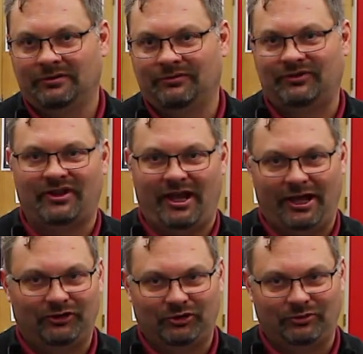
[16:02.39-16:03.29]
It's the
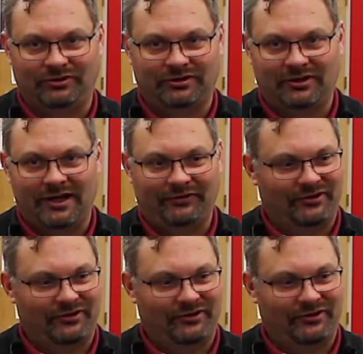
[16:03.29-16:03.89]
A student in class.